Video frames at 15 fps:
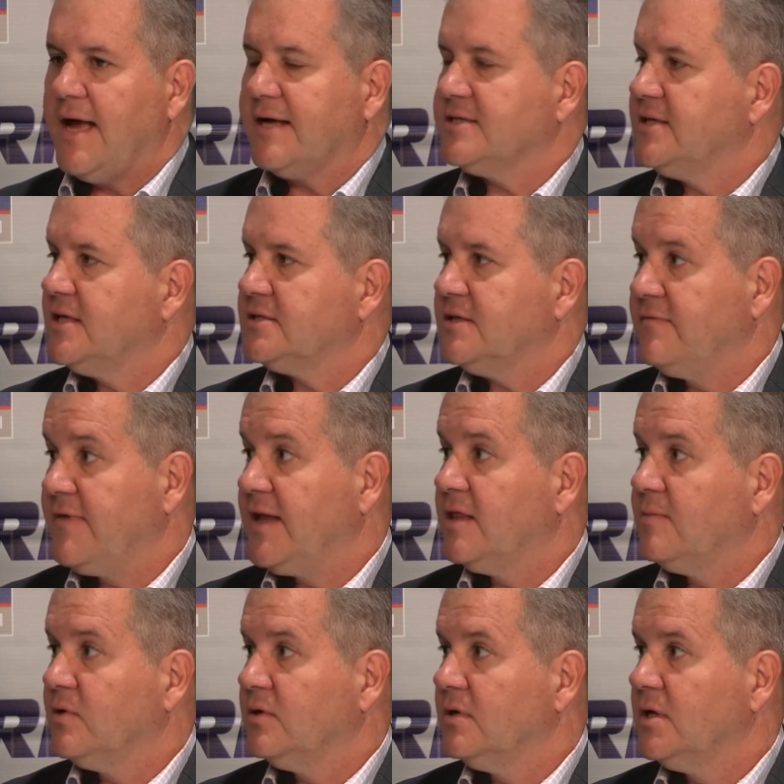access
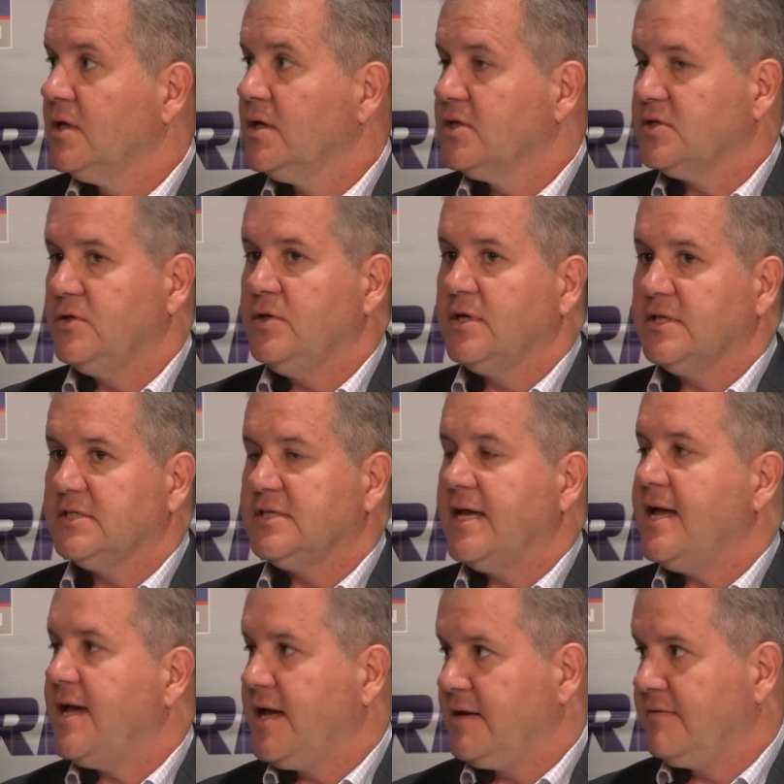available so that you can
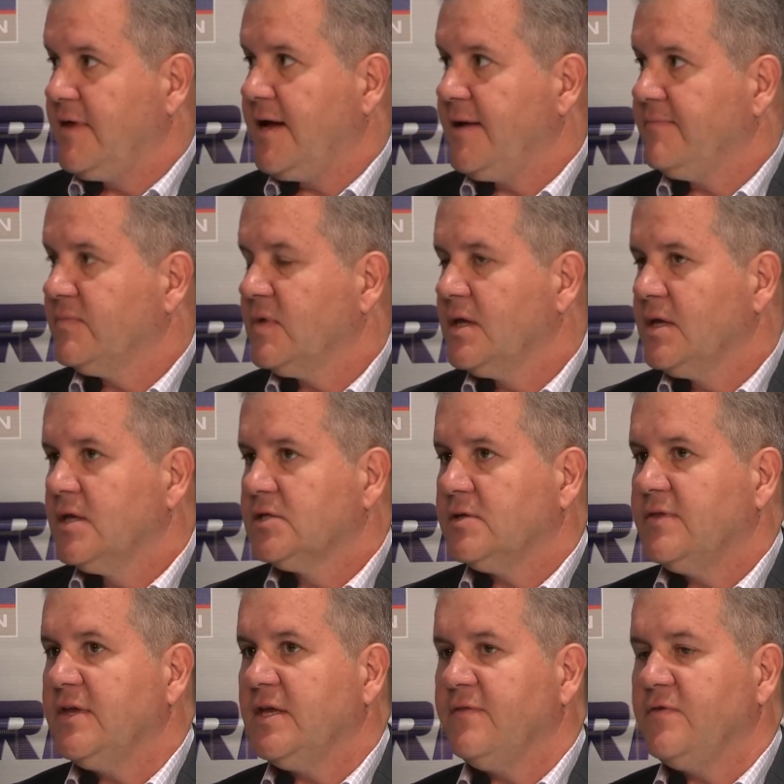stay ahead of that. So I
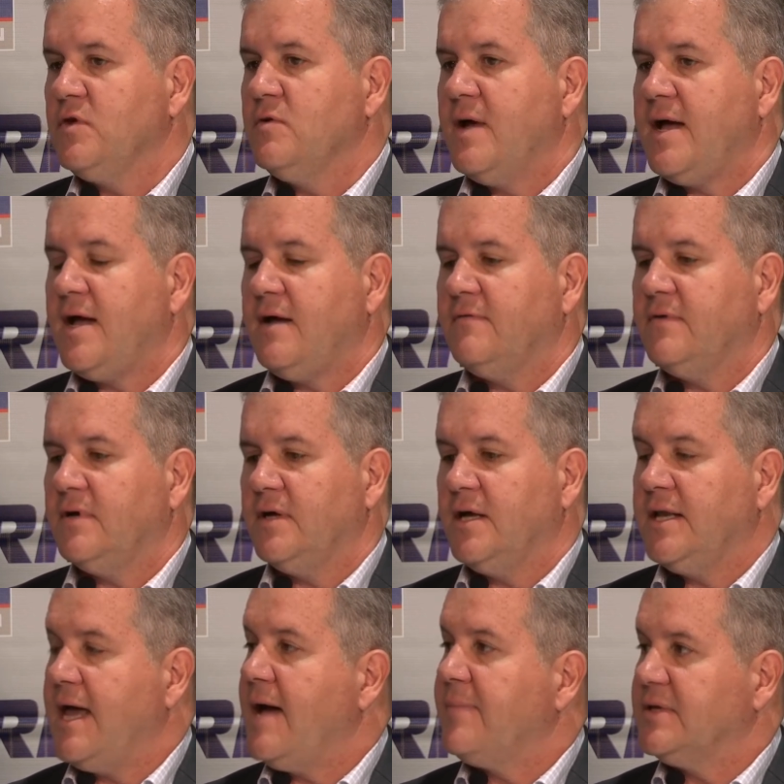think if you have
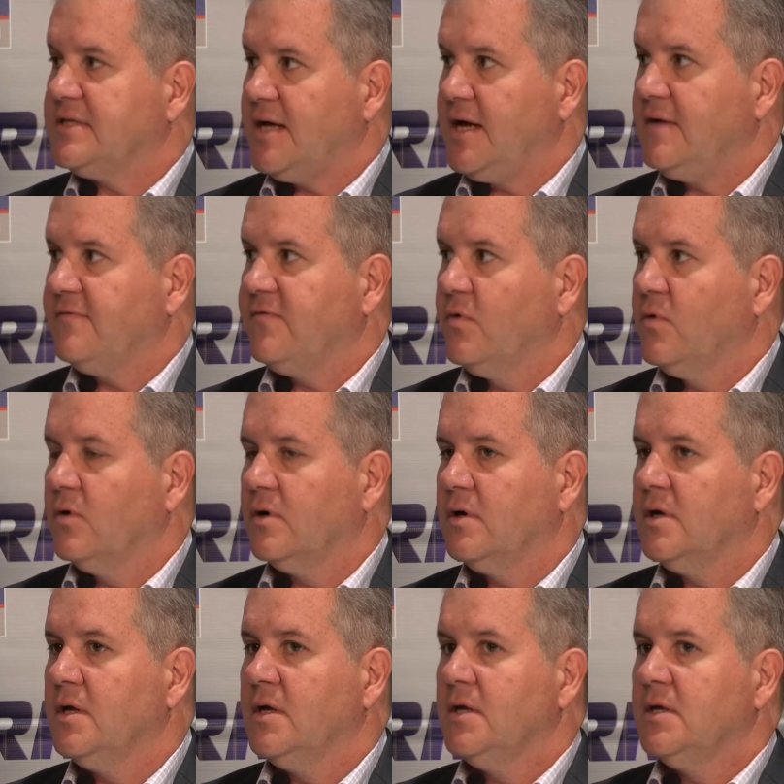an appetite for
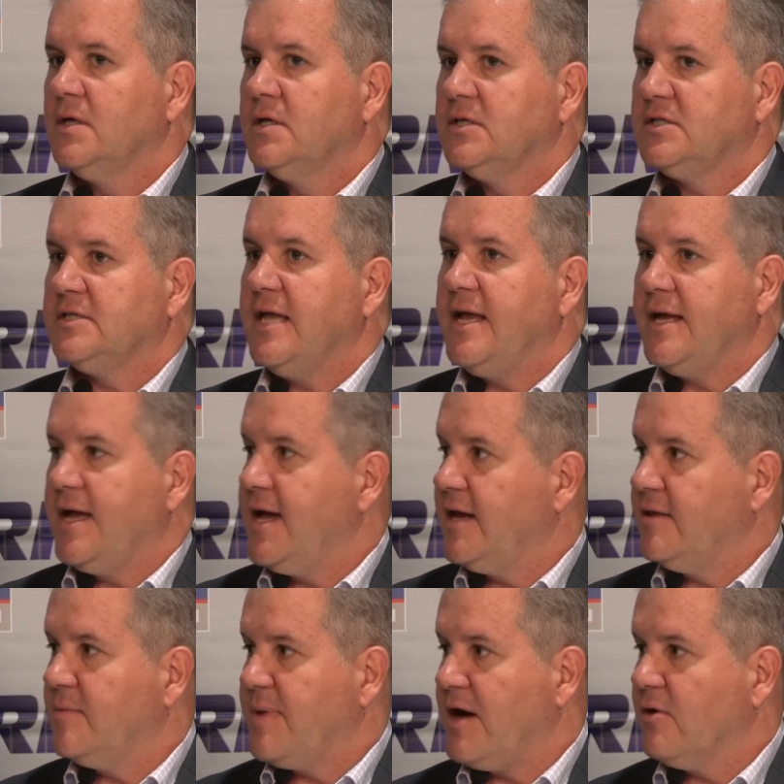staying ahead
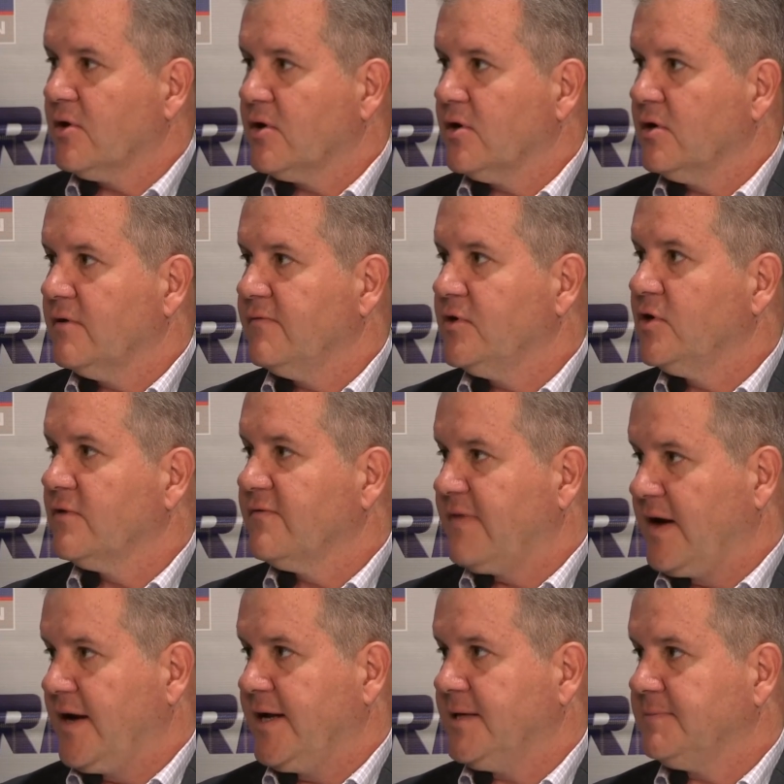of the power curve, you're
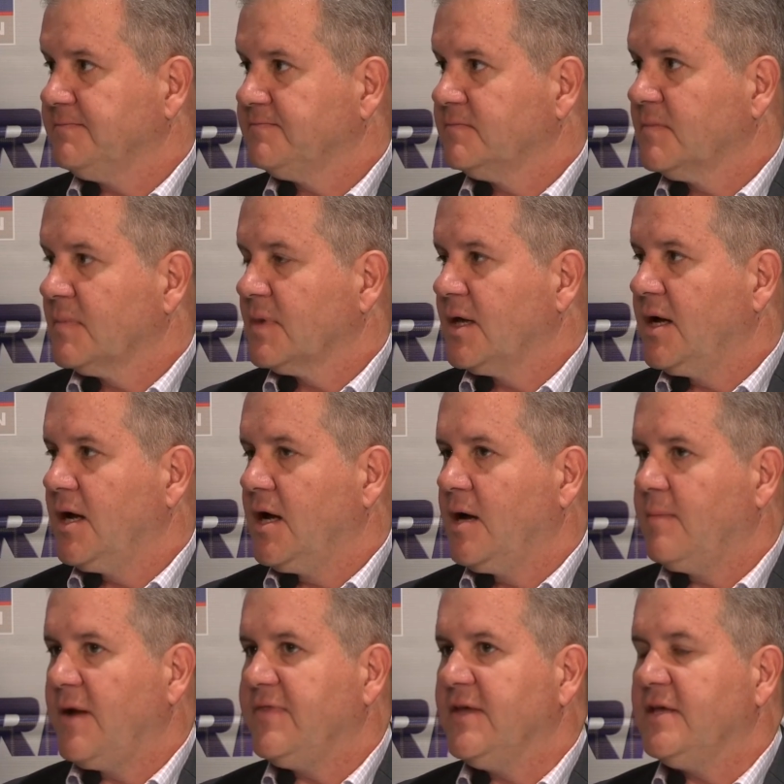fine.
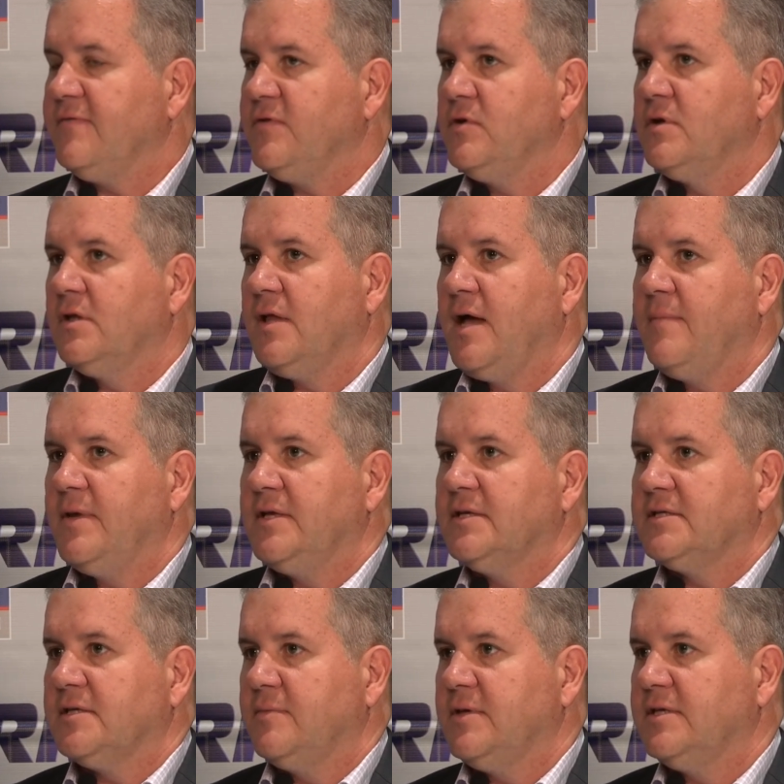I think if you climb into
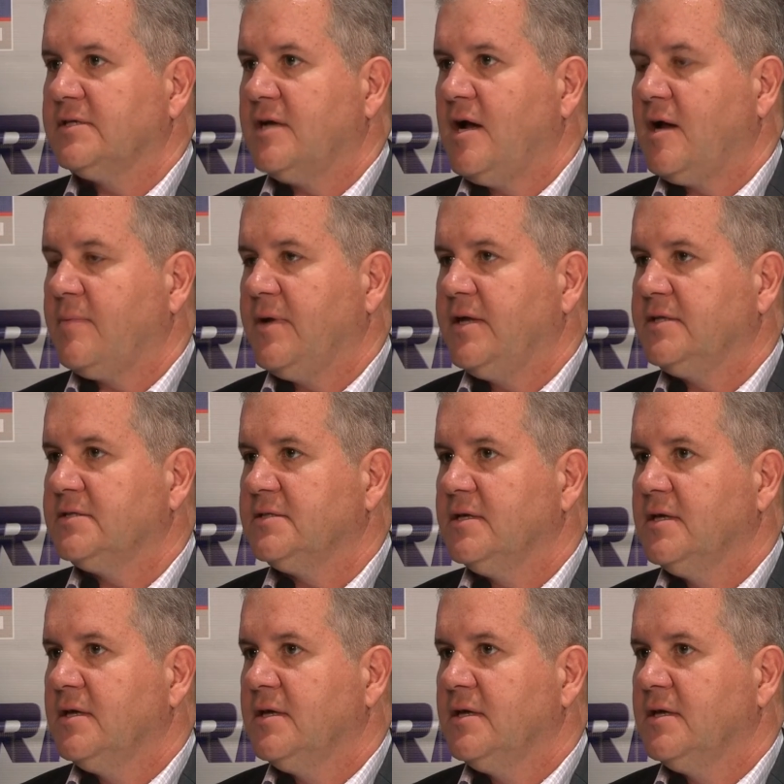some of these cockpits,